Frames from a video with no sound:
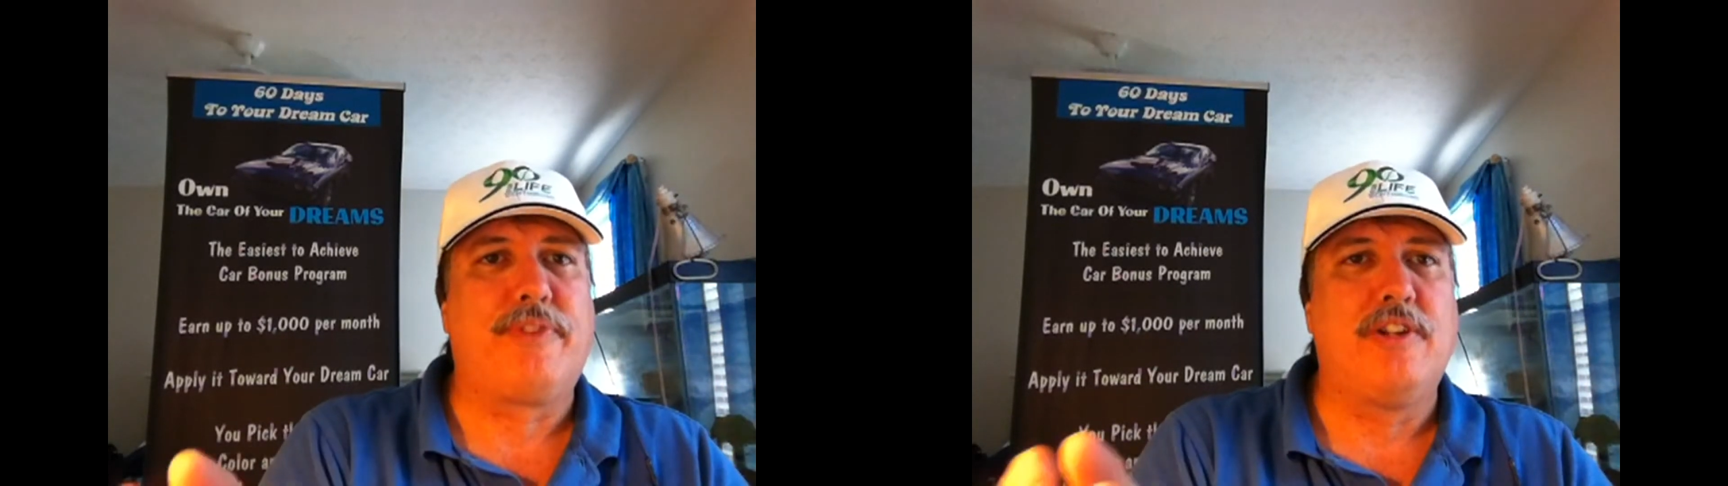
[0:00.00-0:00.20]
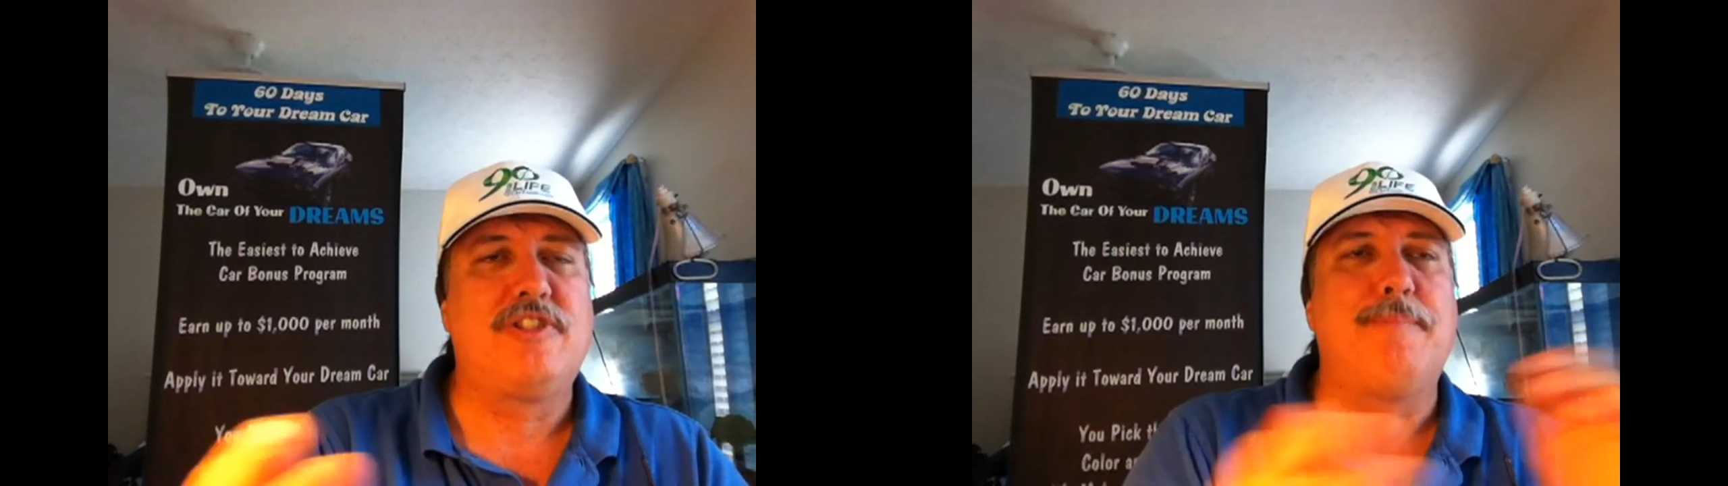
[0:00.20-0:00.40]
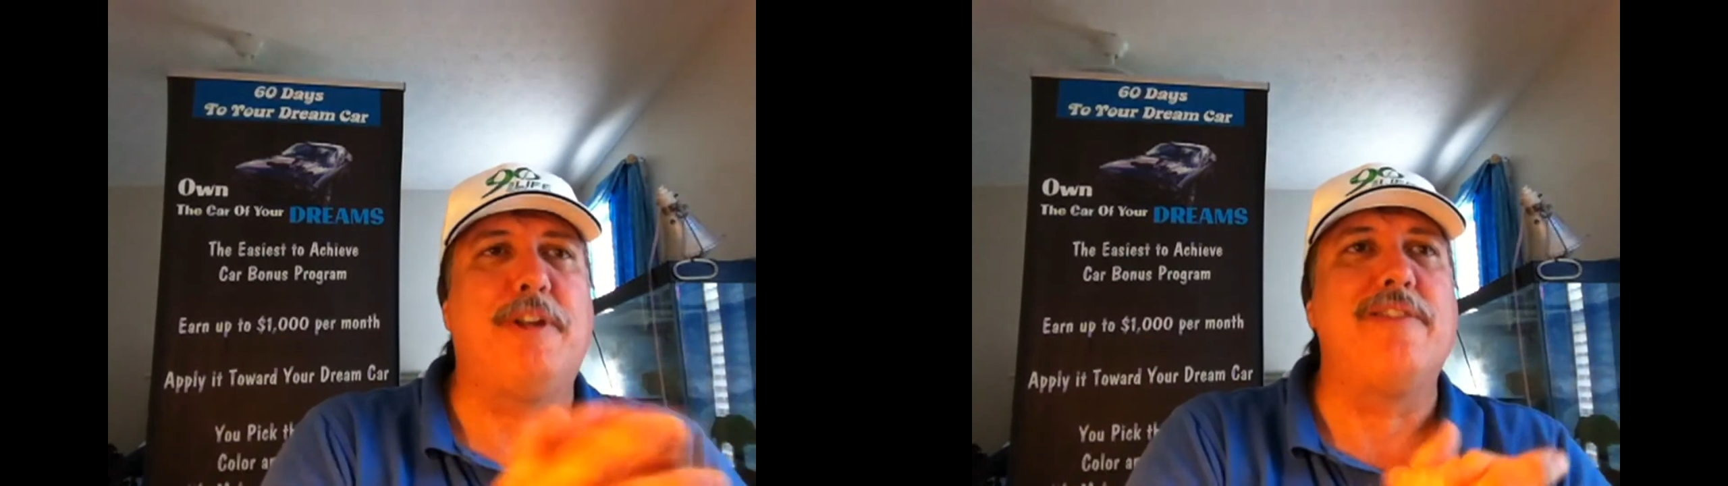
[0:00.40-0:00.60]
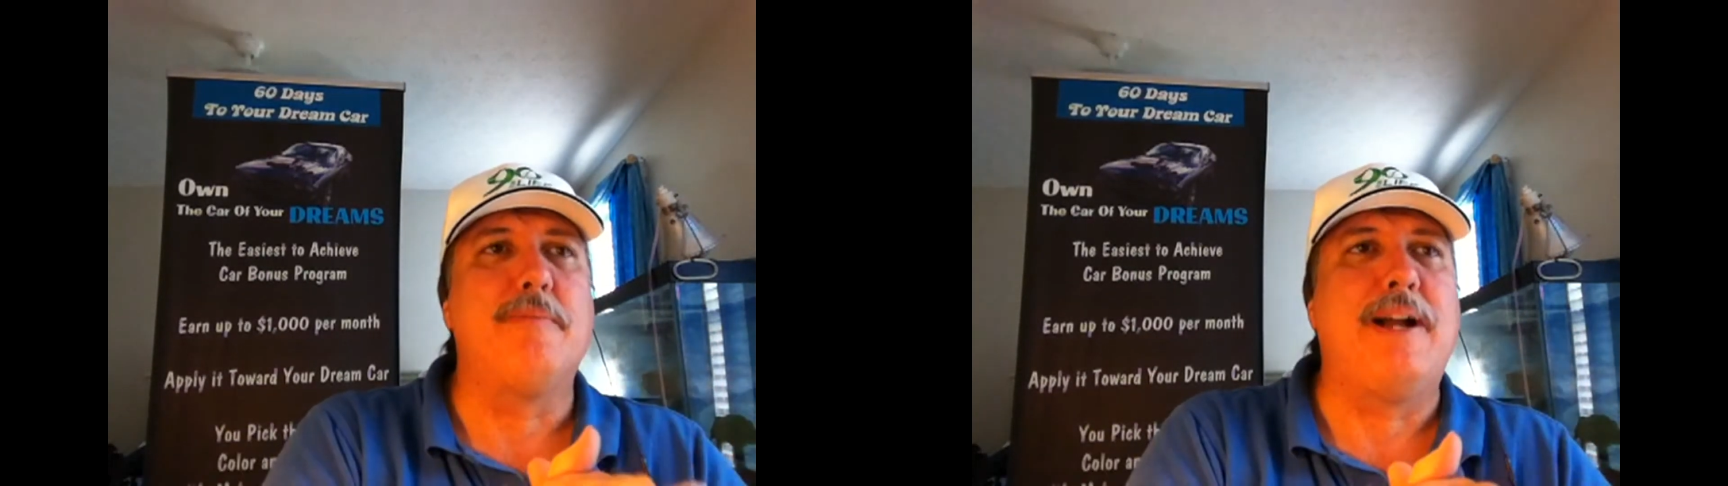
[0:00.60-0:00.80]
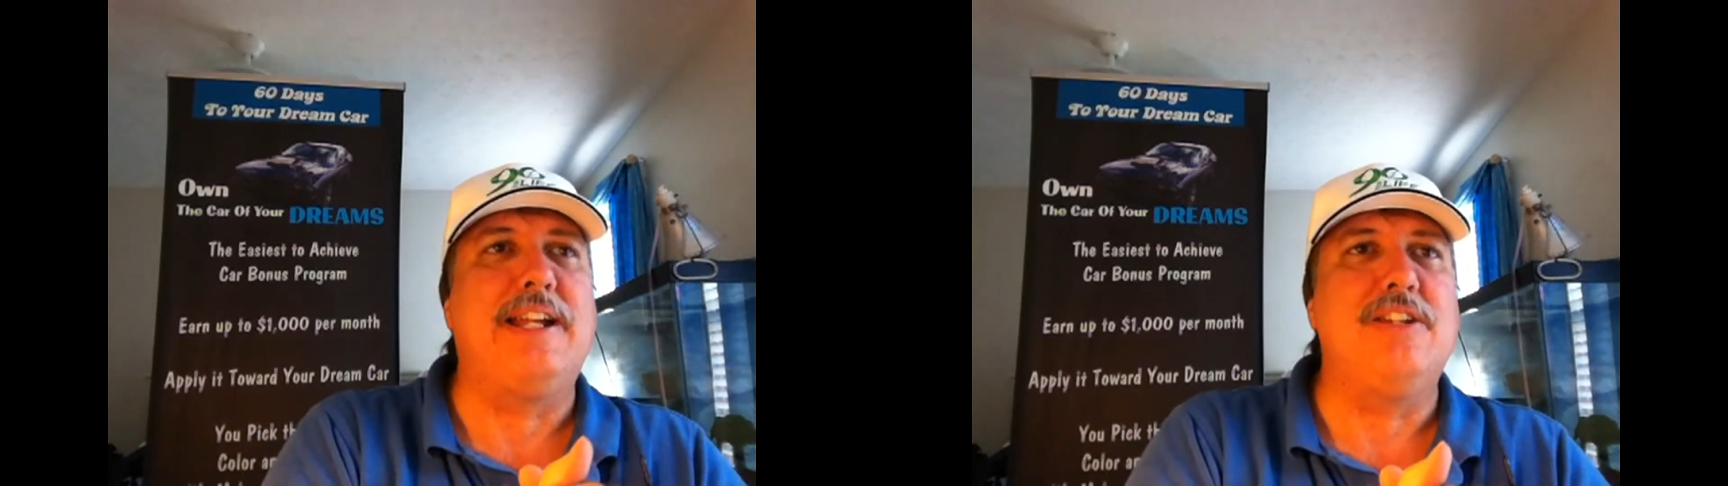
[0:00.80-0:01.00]
something
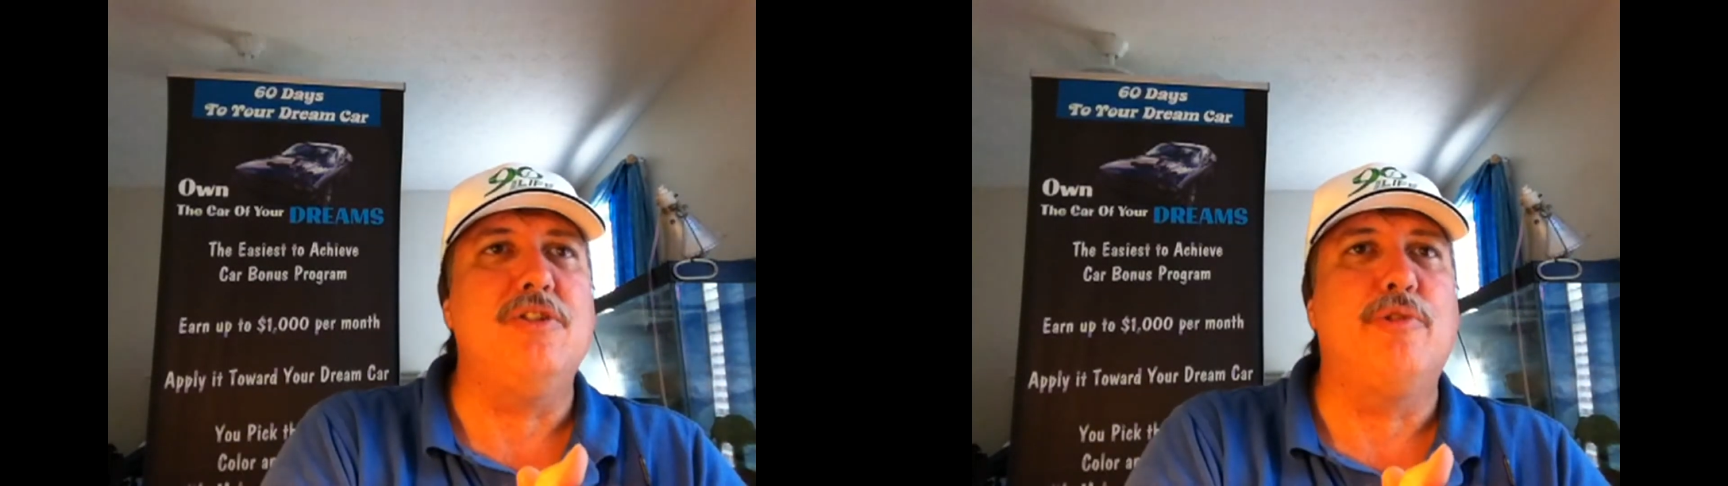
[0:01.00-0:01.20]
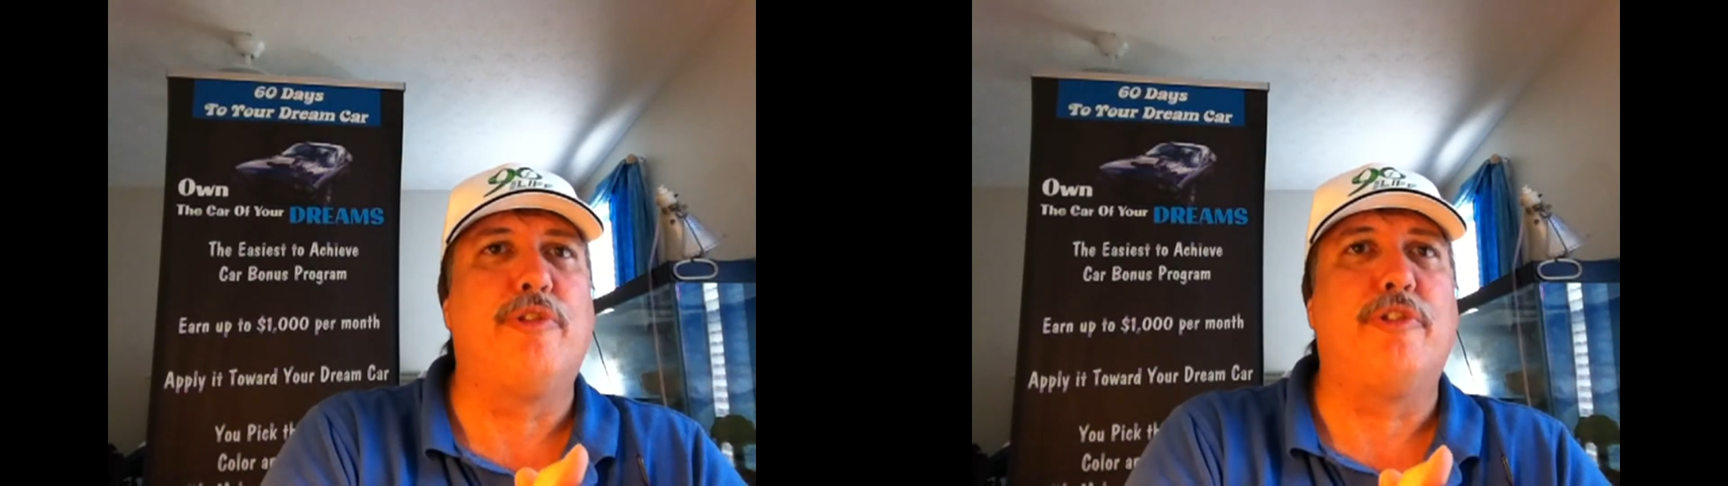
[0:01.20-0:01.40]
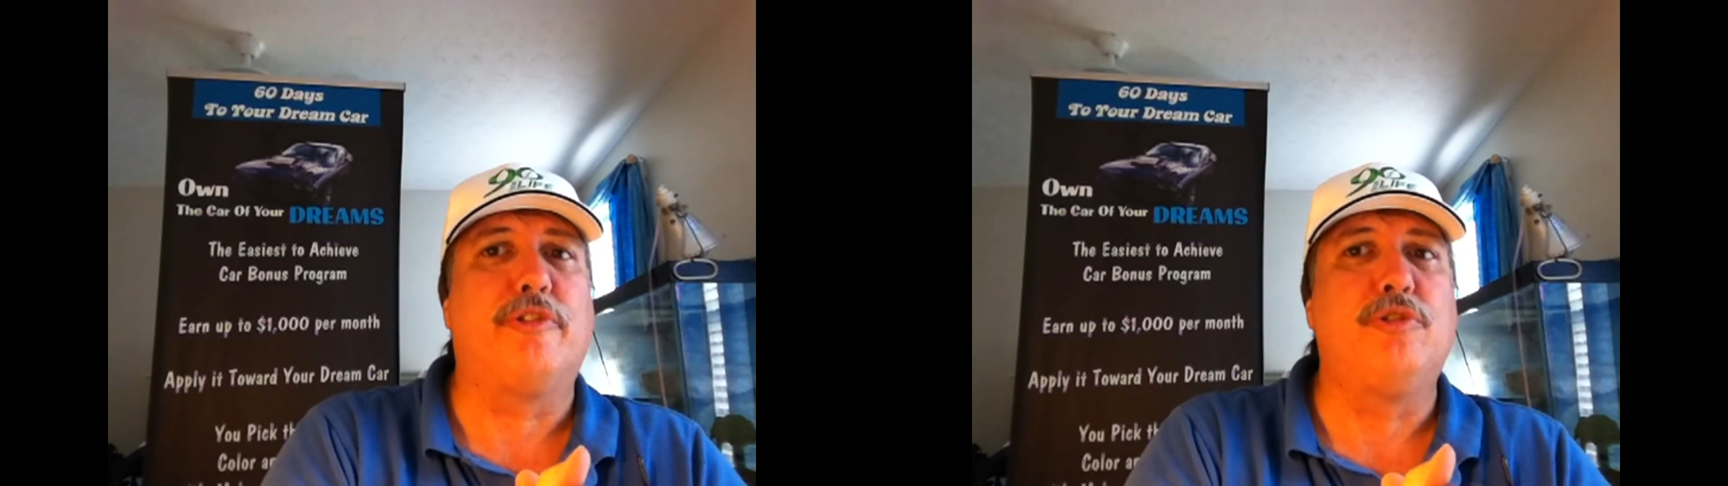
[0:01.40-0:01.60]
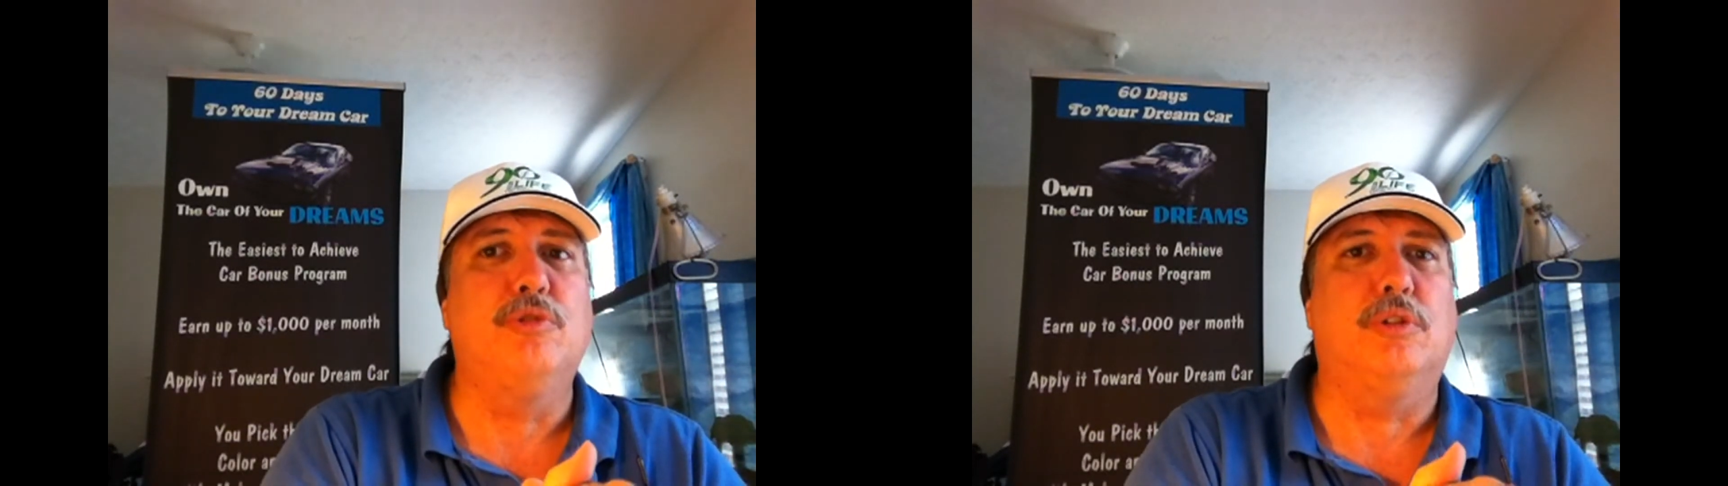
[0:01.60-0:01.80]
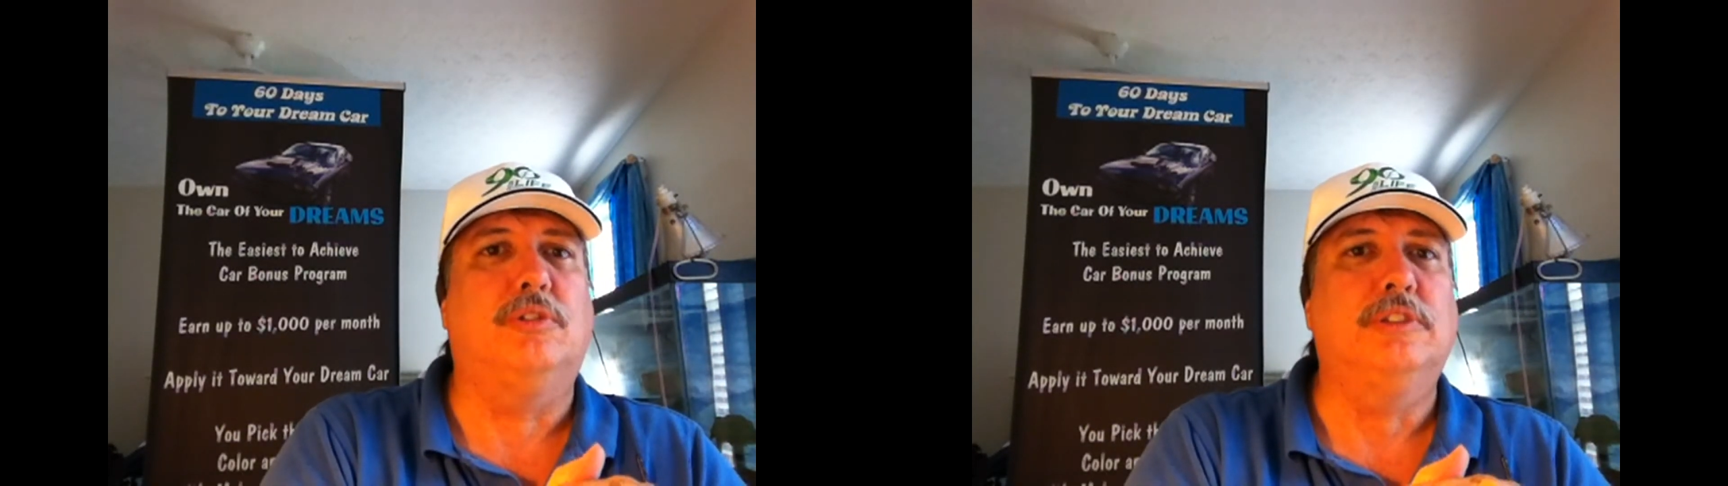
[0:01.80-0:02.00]
everybody can use as a
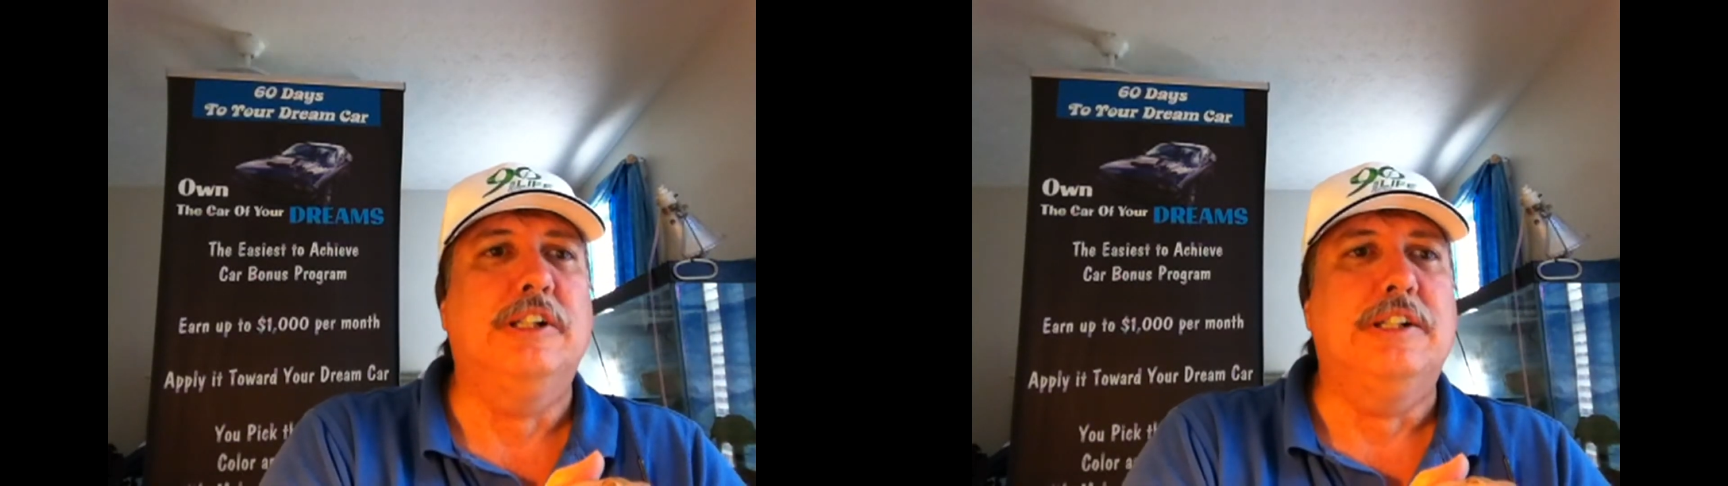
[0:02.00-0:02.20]
tool.